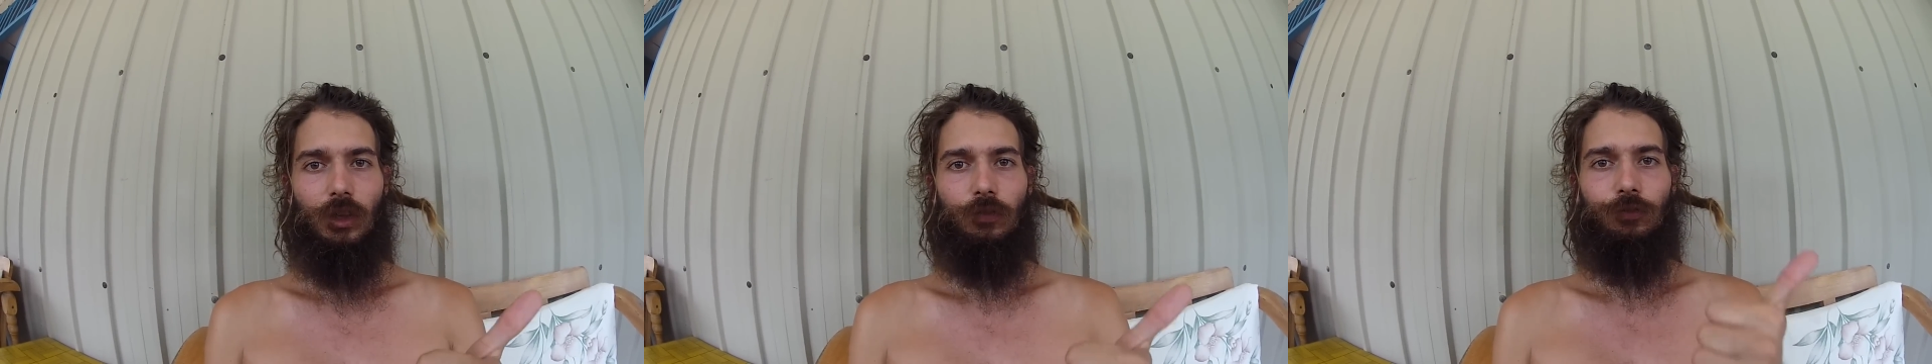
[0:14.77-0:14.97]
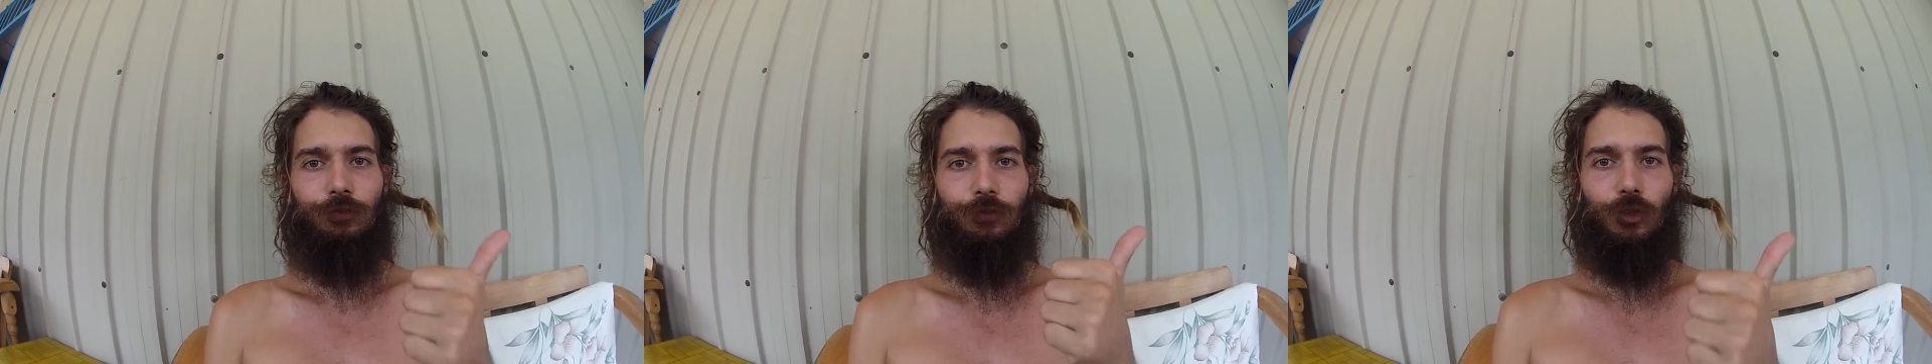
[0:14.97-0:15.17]

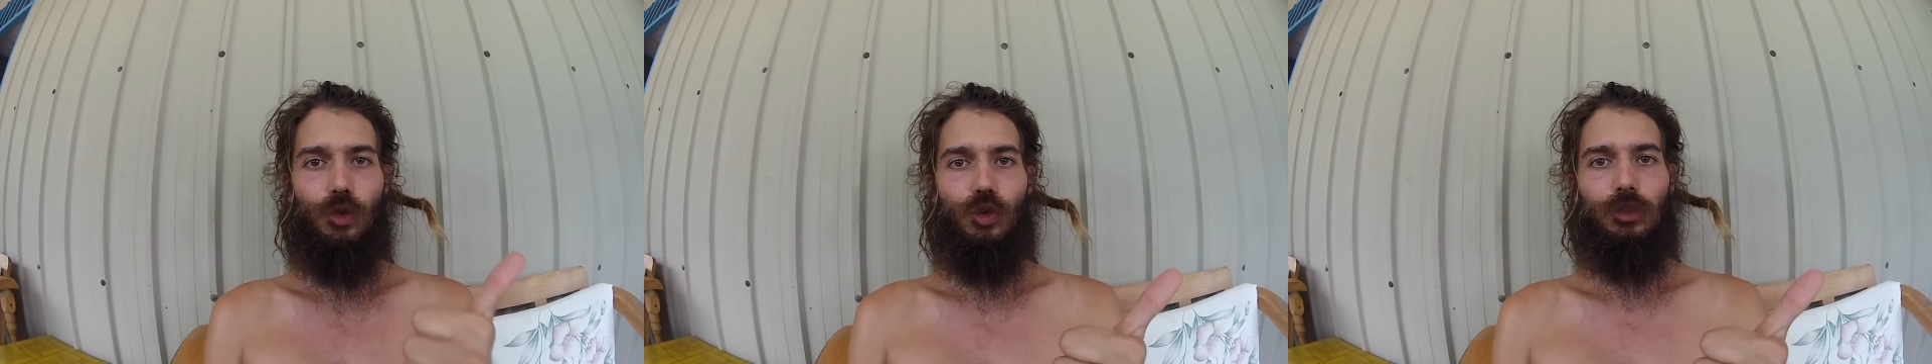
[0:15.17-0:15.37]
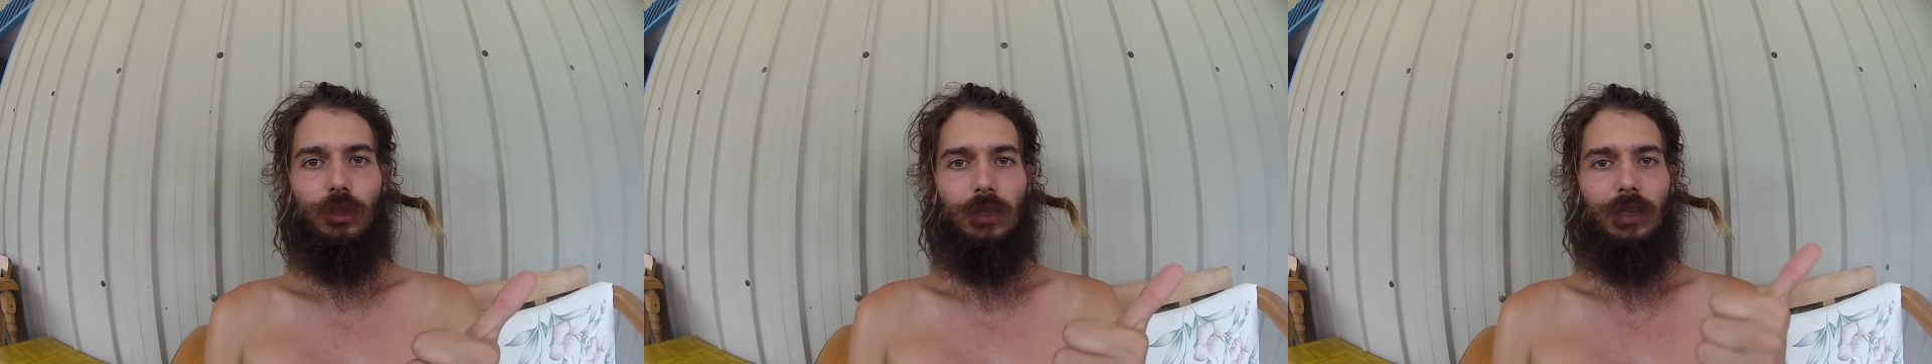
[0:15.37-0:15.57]

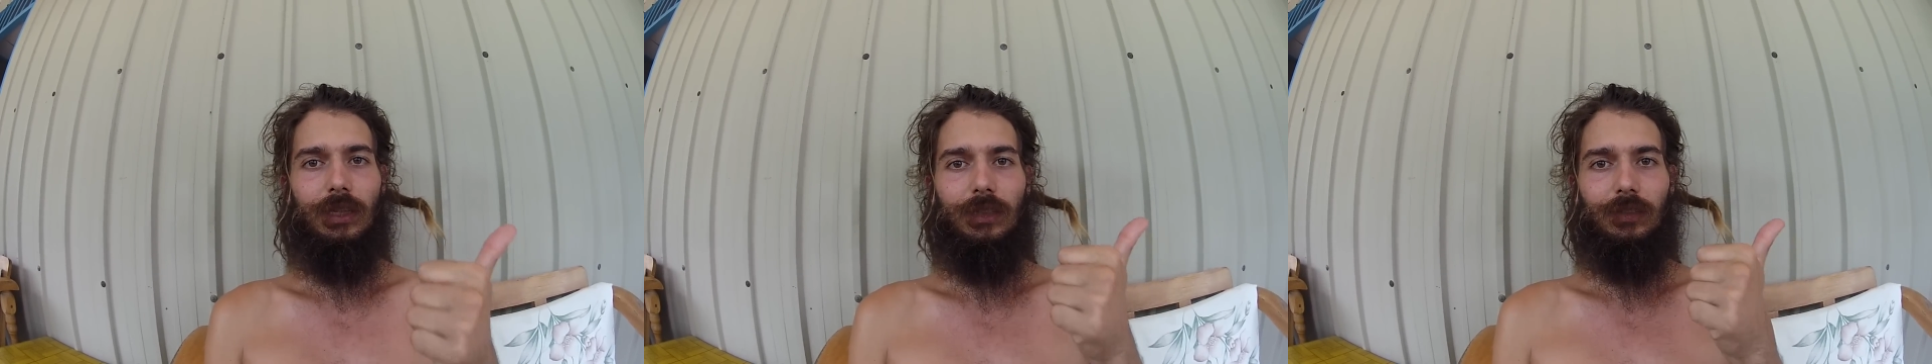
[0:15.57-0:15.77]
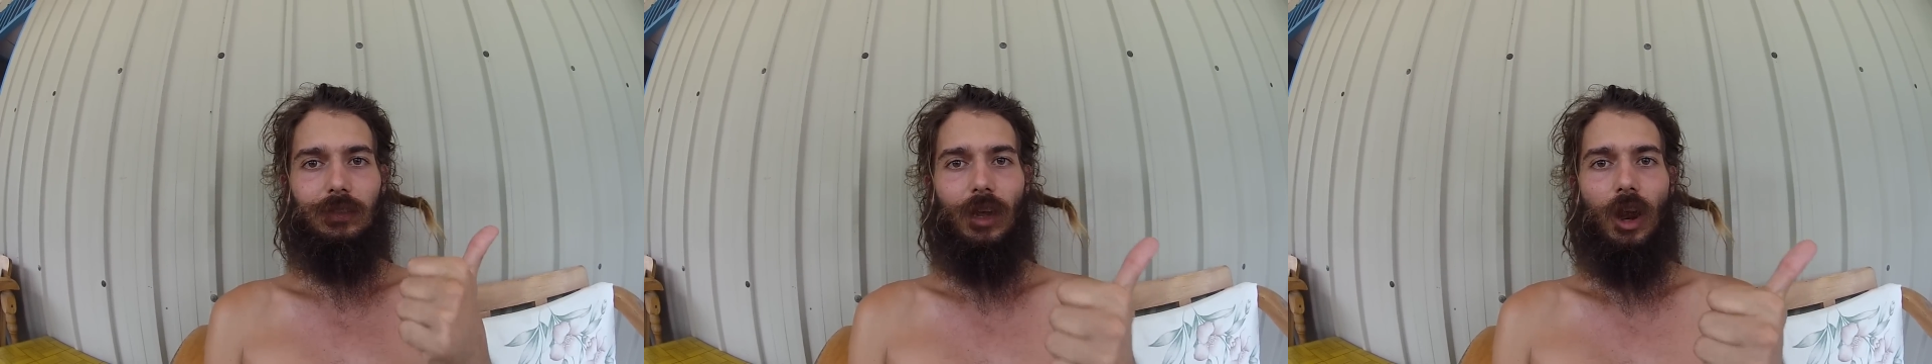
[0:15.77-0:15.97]
Fruit
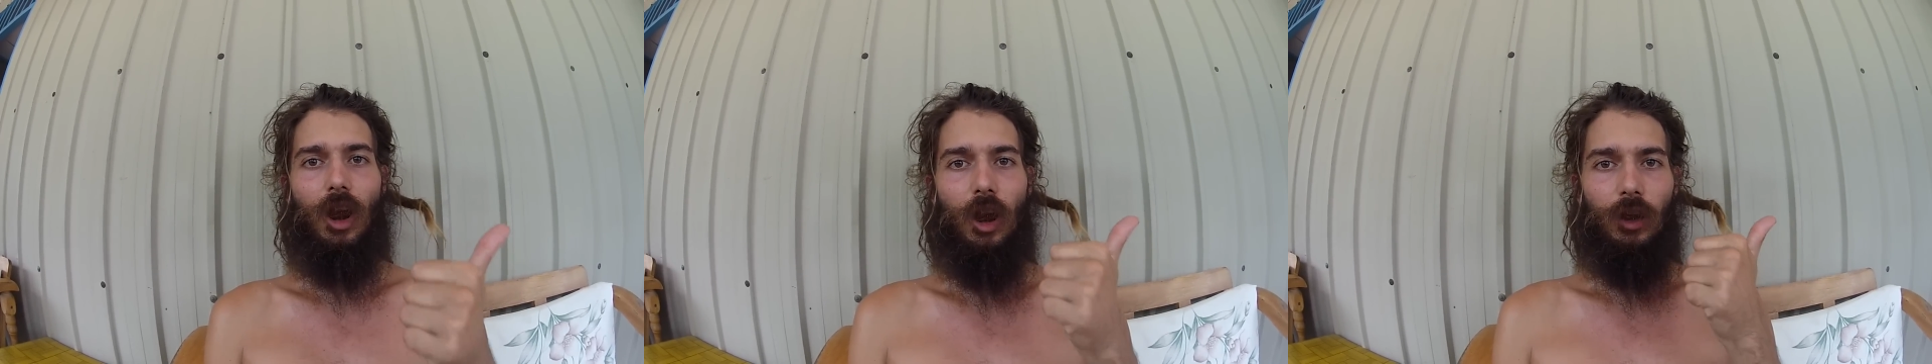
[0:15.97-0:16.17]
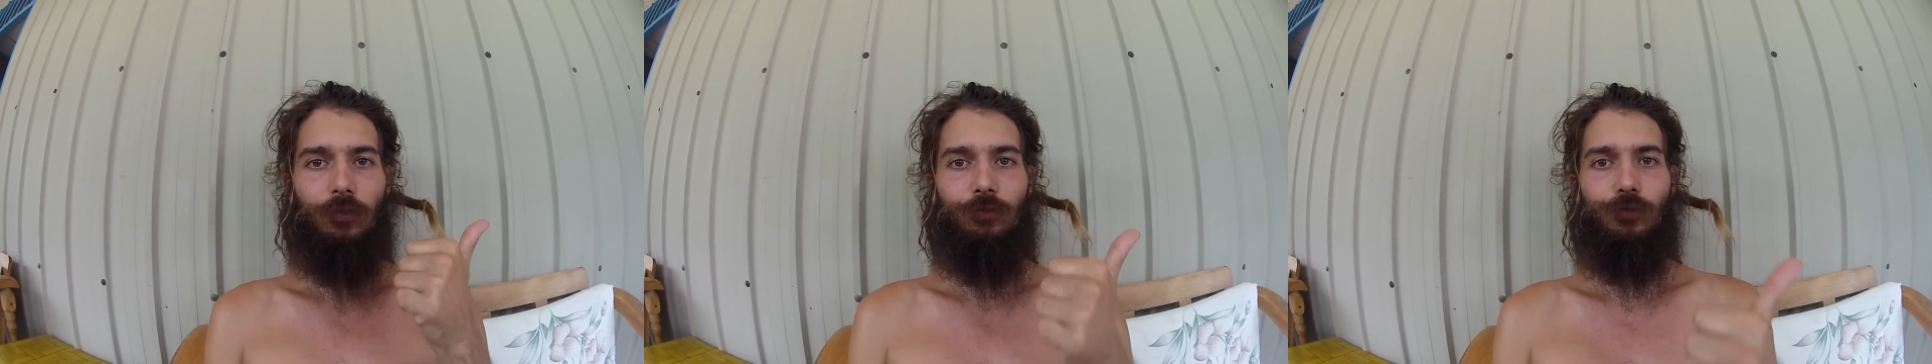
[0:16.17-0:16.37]
is
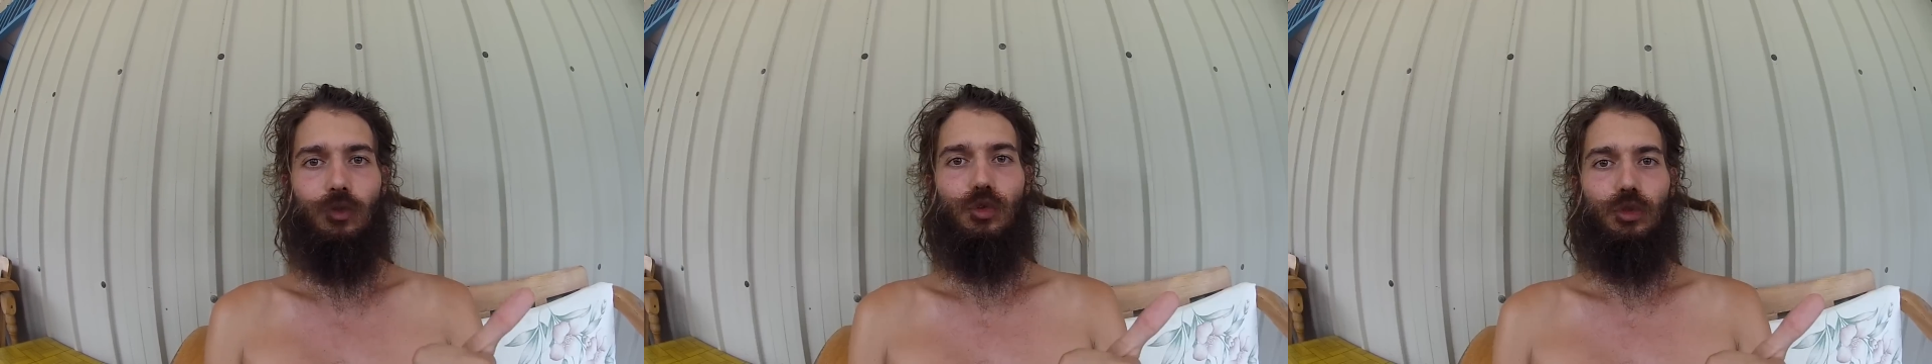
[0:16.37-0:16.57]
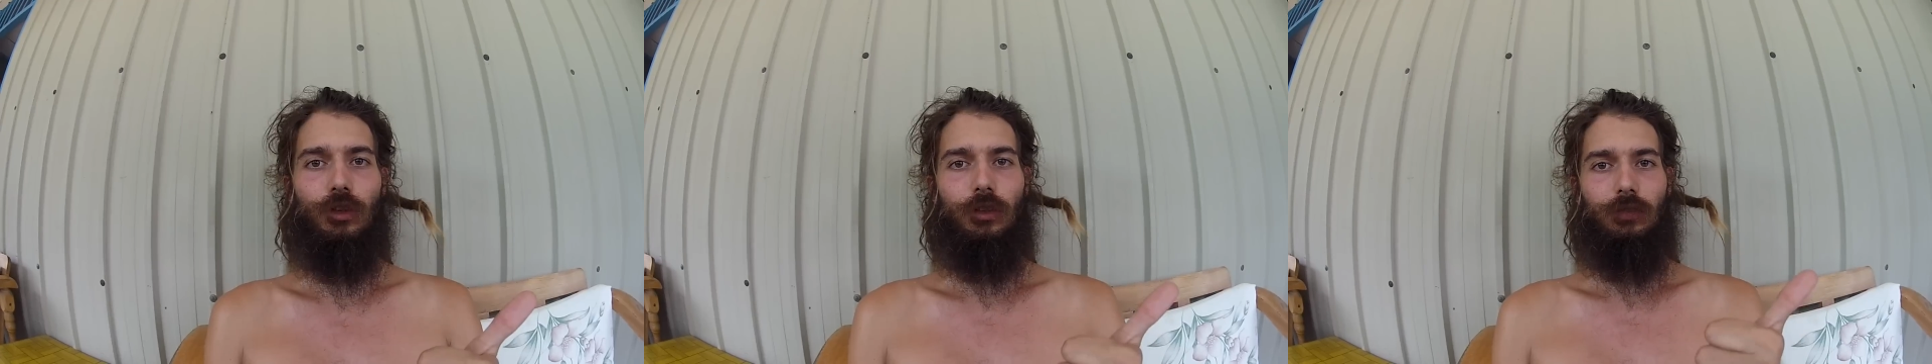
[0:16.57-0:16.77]
our
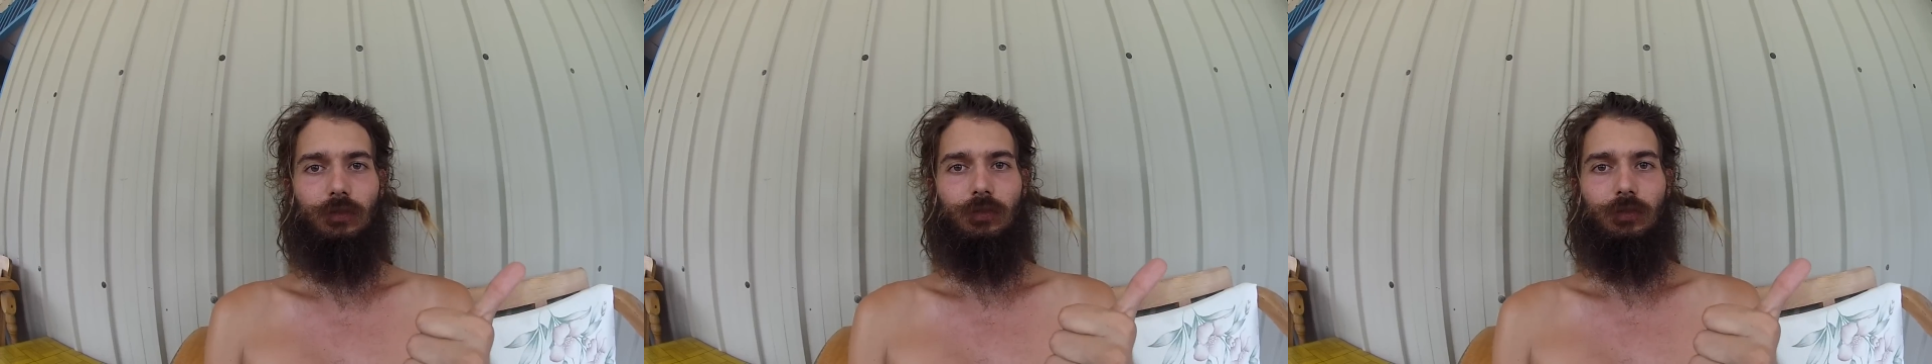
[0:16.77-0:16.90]
food.